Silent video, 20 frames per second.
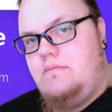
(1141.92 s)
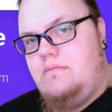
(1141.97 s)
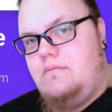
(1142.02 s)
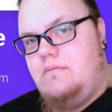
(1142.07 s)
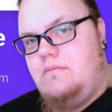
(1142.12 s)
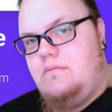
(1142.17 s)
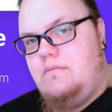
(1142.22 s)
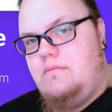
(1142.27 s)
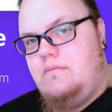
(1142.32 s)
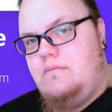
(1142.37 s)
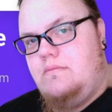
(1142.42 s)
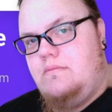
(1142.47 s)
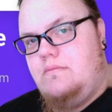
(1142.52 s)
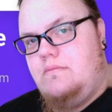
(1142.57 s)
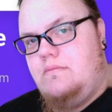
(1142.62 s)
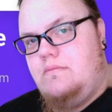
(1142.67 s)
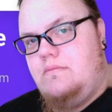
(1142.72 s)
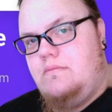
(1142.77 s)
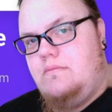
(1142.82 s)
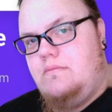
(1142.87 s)

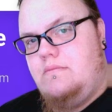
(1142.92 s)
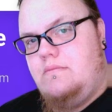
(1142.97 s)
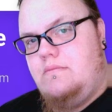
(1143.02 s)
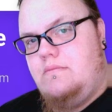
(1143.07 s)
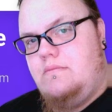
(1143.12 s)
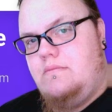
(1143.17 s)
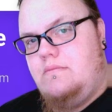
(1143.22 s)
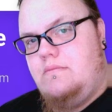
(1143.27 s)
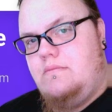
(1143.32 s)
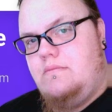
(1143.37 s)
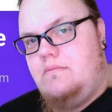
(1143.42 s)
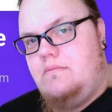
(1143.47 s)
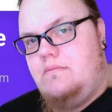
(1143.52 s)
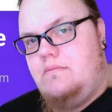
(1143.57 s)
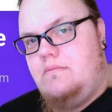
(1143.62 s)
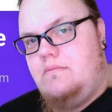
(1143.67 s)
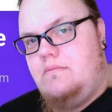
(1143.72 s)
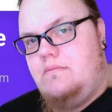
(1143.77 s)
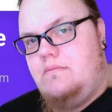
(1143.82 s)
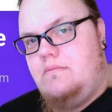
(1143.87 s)

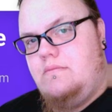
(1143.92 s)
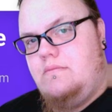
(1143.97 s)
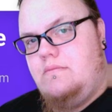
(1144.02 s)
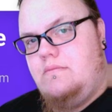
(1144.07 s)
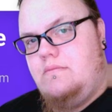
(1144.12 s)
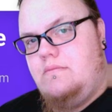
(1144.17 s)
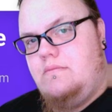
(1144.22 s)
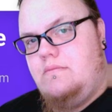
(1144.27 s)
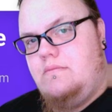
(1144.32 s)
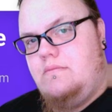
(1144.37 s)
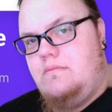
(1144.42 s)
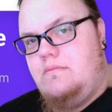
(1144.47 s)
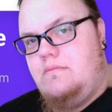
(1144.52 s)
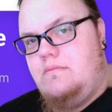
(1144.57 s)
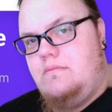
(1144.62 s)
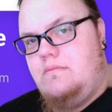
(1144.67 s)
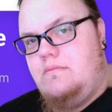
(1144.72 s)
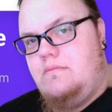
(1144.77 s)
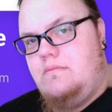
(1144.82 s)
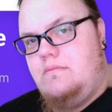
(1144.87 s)

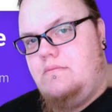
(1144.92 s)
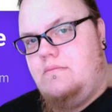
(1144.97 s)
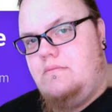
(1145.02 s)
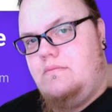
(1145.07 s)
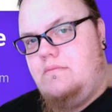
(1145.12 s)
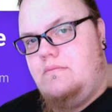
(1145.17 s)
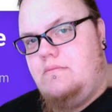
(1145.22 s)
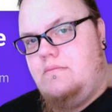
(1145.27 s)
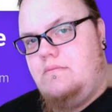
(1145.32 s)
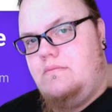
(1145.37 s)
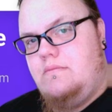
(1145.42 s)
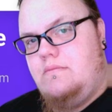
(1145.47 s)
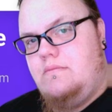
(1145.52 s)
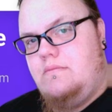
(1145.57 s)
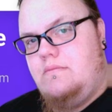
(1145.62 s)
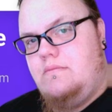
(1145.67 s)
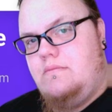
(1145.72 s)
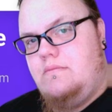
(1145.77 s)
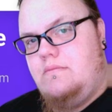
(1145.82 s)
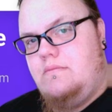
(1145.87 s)

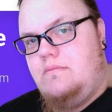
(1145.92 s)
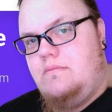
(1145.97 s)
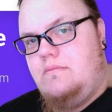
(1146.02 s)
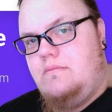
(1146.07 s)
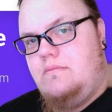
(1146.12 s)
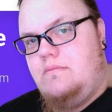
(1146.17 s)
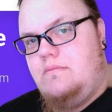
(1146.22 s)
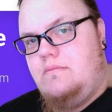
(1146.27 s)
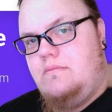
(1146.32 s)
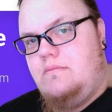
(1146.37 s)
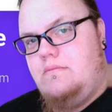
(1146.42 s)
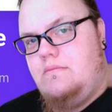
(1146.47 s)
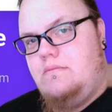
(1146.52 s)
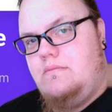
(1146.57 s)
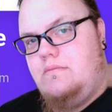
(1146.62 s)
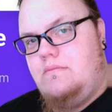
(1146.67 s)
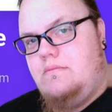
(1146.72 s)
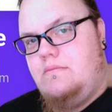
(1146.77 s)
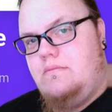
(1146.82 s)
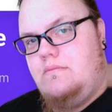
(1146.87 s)

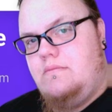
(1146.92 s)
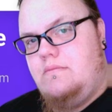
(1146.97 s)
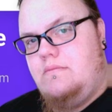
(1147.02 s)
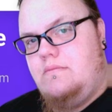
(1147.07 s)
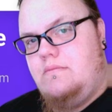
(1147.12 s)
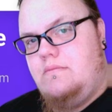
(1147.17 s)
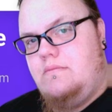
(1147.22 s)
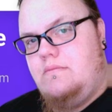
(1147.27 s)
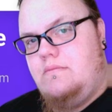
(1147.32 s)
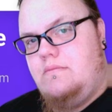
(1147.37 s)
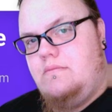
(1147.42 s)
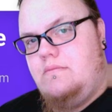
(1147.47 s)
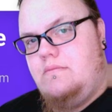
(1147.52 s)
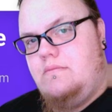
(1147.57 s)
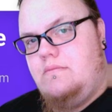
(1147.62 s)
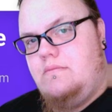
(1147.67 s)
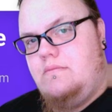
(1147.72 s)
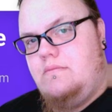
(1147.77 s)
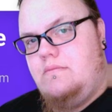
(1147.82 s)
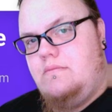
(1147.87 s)

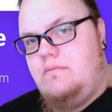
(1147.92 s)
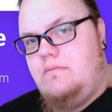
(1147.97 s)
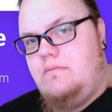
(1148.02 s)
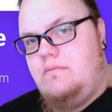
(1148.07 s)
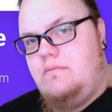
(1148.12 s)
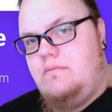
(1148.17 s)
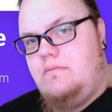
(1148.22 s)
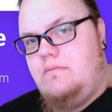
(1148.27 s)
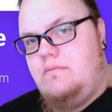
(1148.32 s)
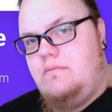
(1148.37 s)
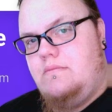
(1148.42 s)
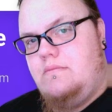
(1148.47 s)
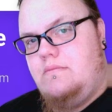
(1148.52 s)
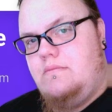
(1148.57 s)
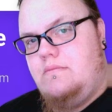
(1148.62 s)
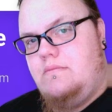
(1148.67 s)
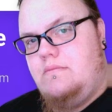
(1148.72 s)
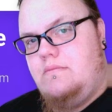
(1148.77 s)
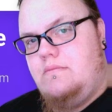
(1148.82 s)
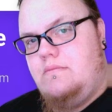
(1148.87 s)

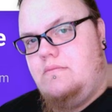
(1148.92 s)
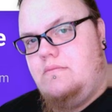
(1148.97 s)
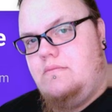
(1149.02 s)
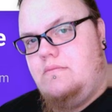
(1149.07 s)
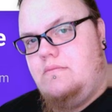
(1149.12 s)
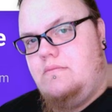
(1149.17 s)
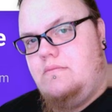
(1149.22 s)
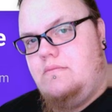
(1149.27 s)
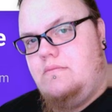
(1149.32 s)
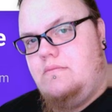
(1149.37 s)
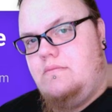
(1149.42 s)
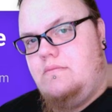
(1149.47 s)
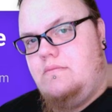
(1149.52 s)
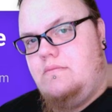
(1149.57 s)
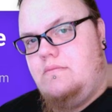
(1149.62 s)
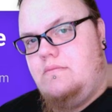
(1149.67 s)
(no lip movement)